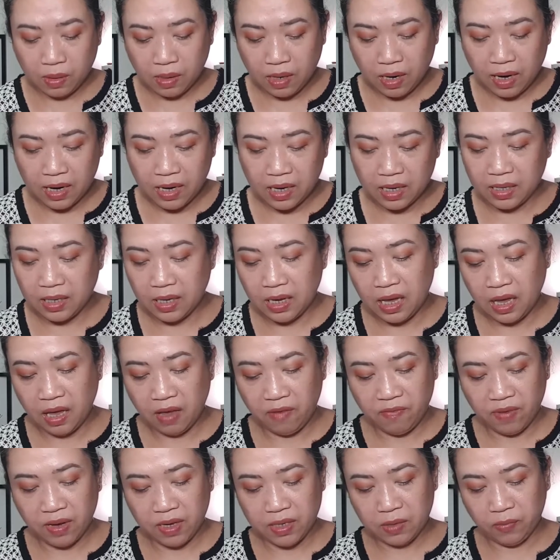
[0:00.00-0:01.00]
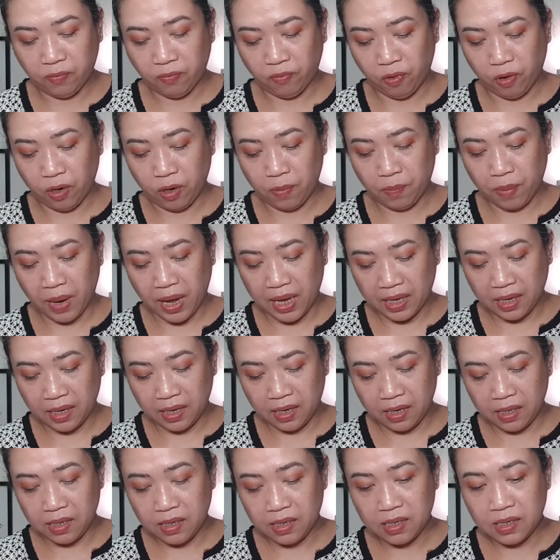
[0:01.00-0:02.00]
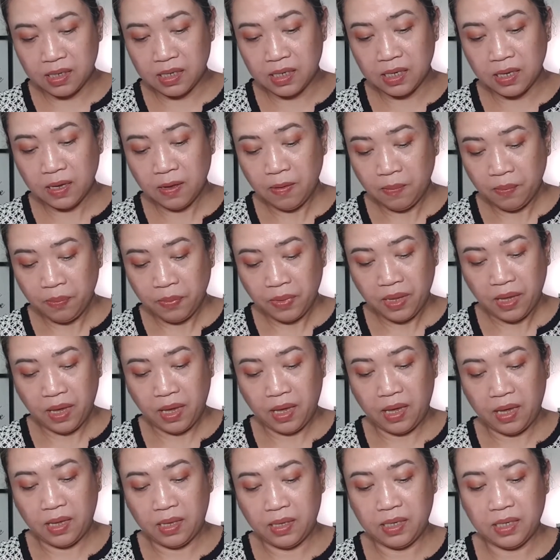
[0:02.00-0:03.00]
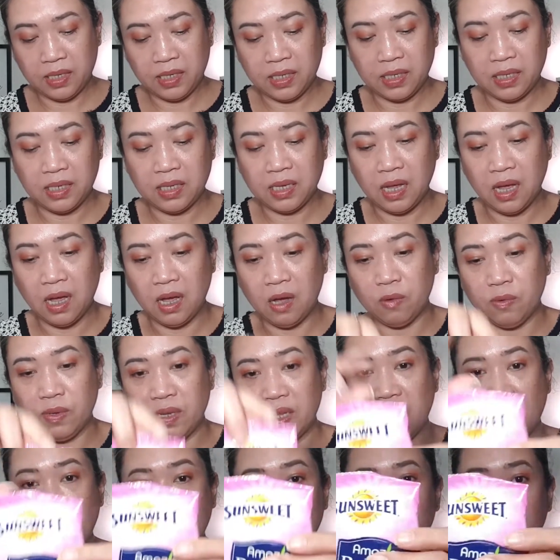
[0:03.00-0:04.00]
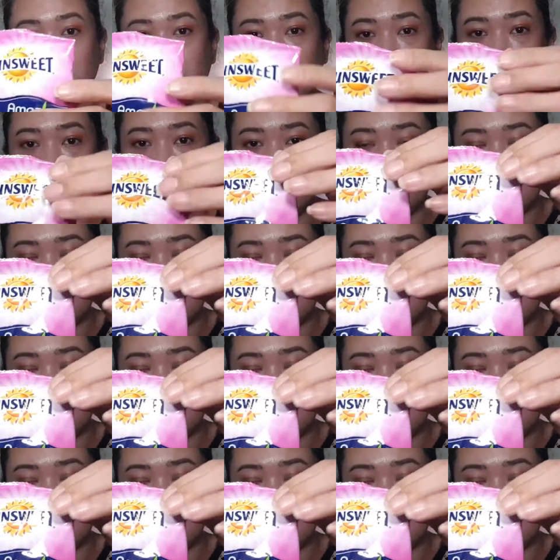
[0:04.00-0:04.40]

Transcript: they gave us 4 packets, and this is how it actually looks